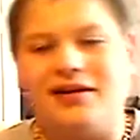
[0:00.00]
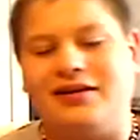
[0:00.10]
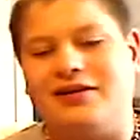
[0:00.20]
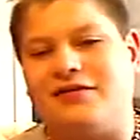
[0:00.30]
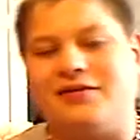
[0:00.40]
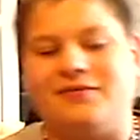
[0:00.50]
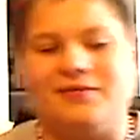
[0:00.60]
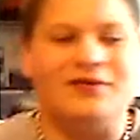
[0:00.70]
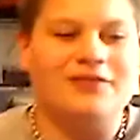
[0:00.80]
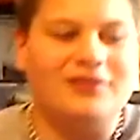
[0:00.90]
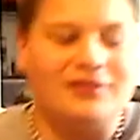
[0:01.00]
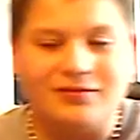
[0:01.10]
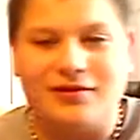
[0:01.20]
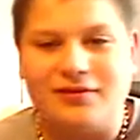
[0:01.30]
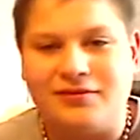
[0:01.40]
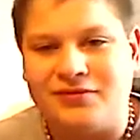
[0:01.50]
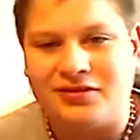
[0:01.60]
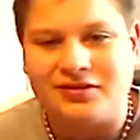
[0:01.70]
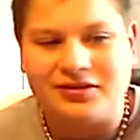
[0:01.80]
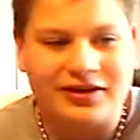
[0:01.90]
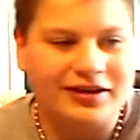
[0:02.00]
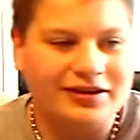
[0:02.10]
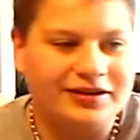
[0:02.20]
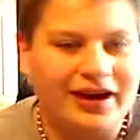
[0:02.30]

different move change.